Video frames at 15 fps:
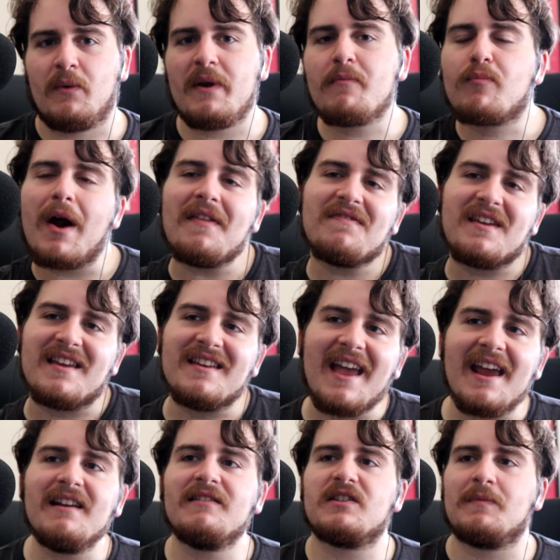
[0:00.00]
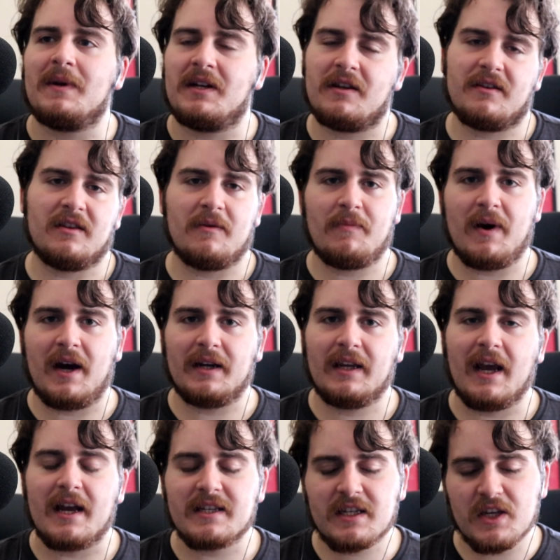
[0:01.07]
We brought the Gainzmen into the
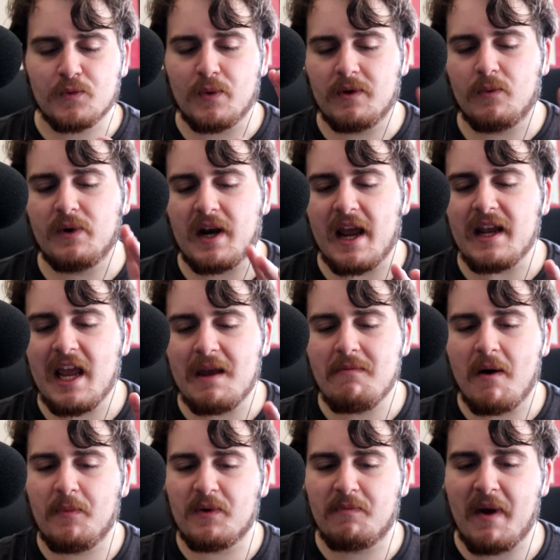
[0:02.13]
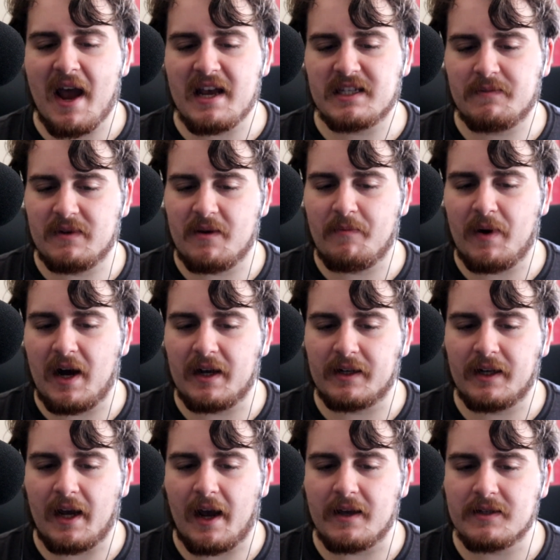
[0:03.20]
podcast because when I came up with Pass Me the
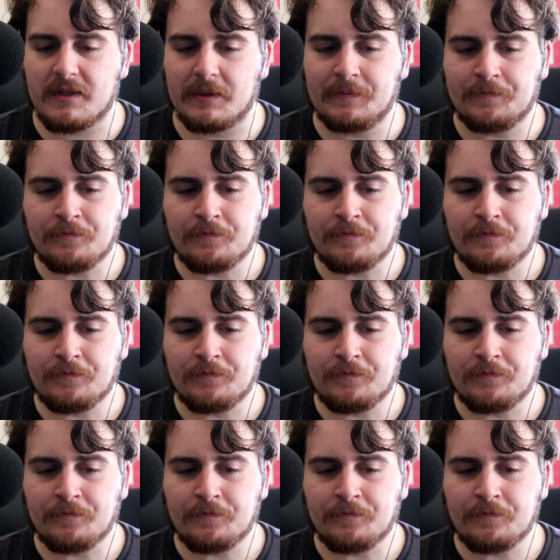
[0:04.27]
Podcast,